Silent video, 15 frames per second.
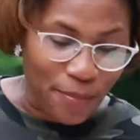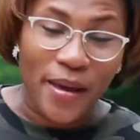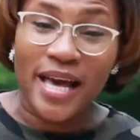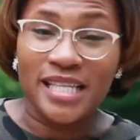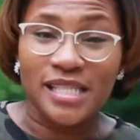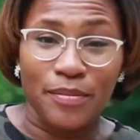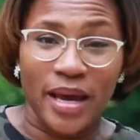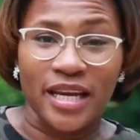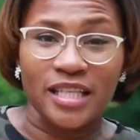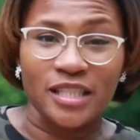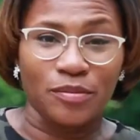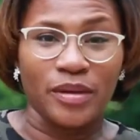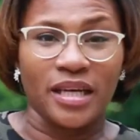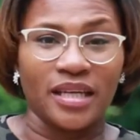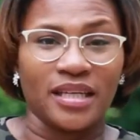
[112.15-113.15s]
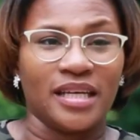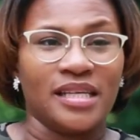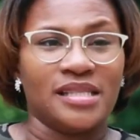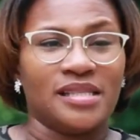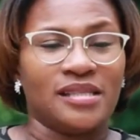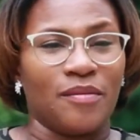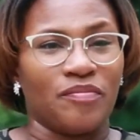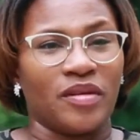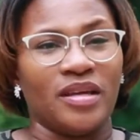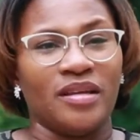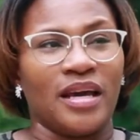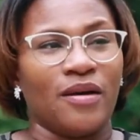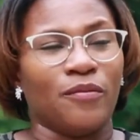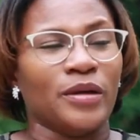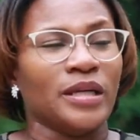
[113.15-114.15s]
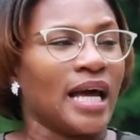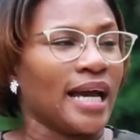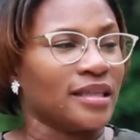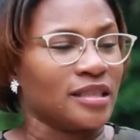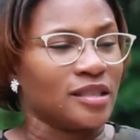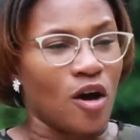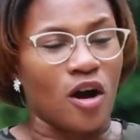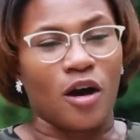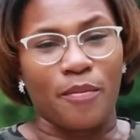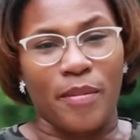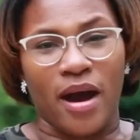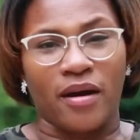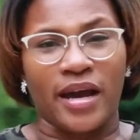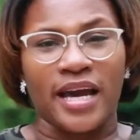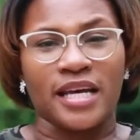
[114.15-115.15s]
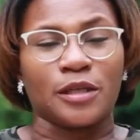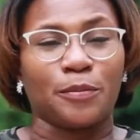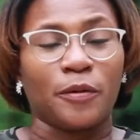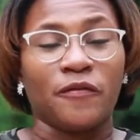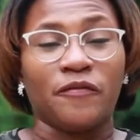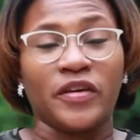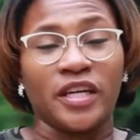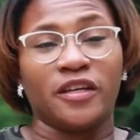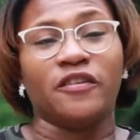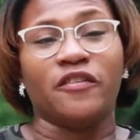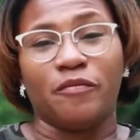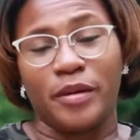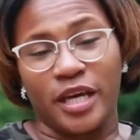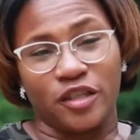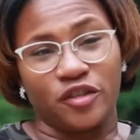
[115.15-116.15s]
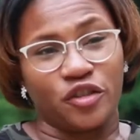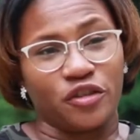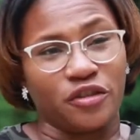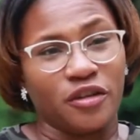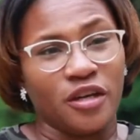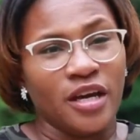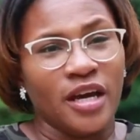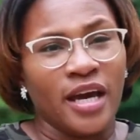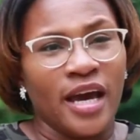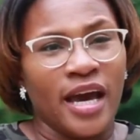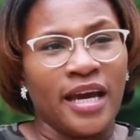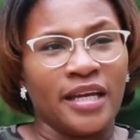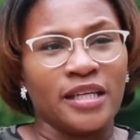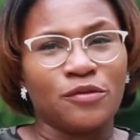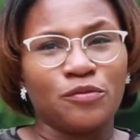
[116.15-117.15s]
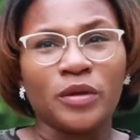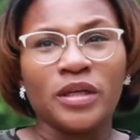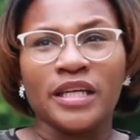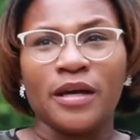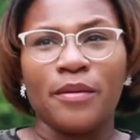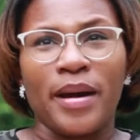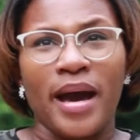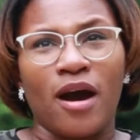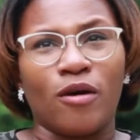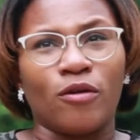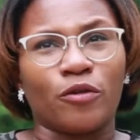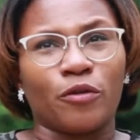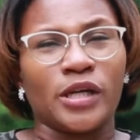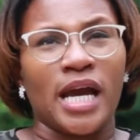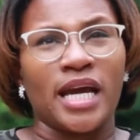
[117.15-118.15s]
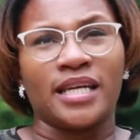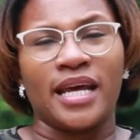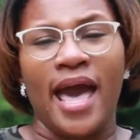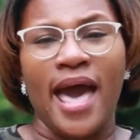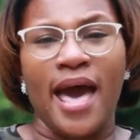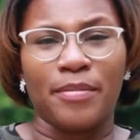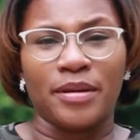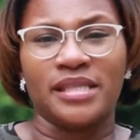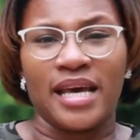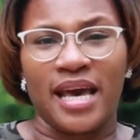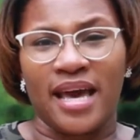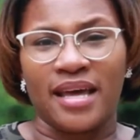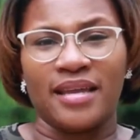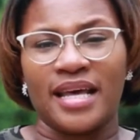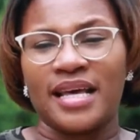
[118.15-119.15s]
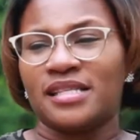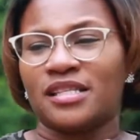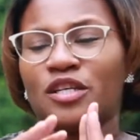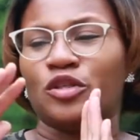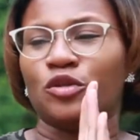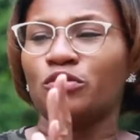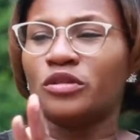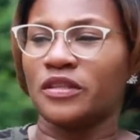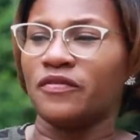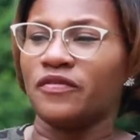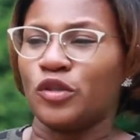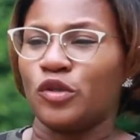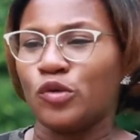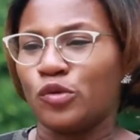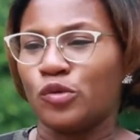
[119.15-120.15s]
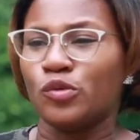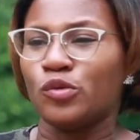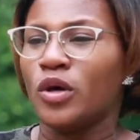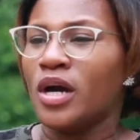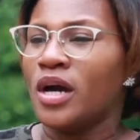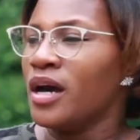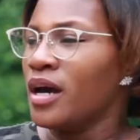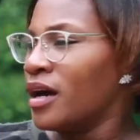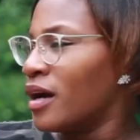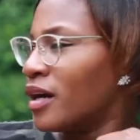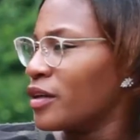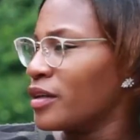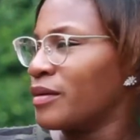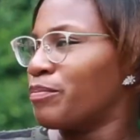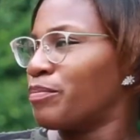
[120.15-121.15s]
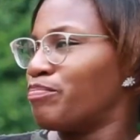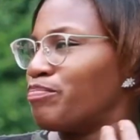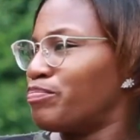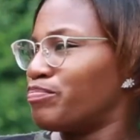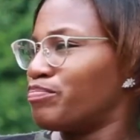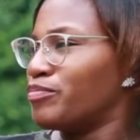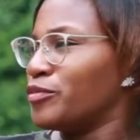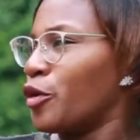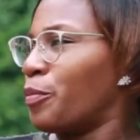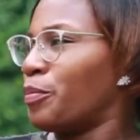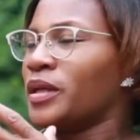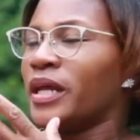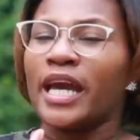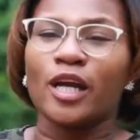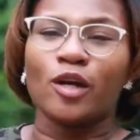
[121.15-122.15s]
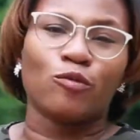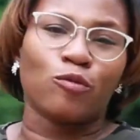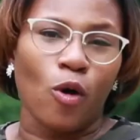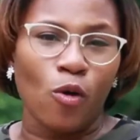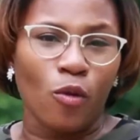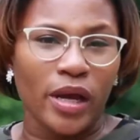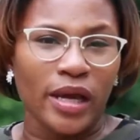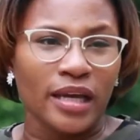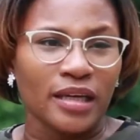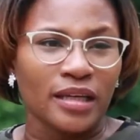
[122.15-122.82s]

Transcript: pest management is something that we like to talk about as a preventative measure. And it's really about creating a habitat that's conducive to your plant growing